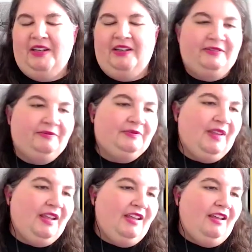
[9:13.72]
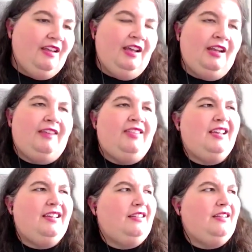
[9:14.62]
yeah. And I
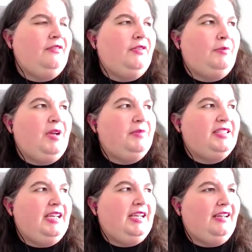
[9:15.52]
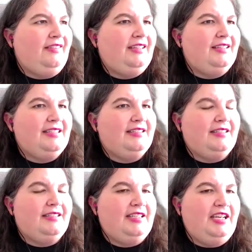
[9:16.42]
think... It, if I'm not mistaken, I think this
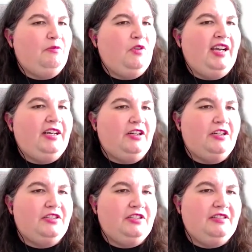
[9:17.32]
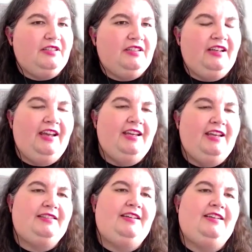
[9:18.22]
has the same writers
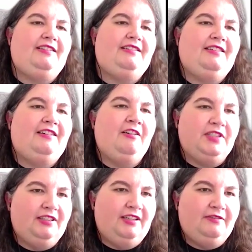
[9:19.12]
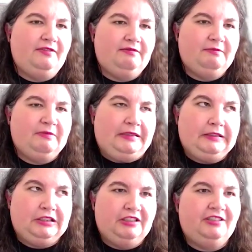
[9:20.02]
as uh, Harvest Love.
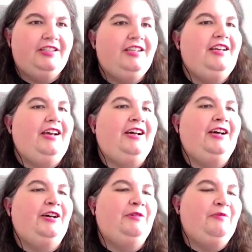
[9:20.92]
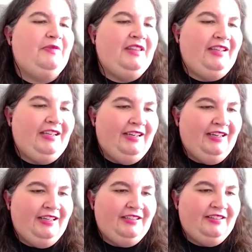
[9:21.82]
Pretty sure um, the
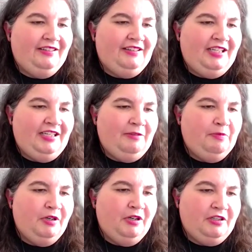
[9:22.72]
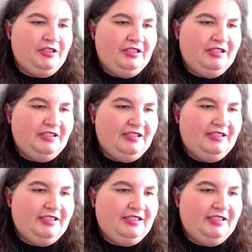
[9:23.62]
uh, the Bergs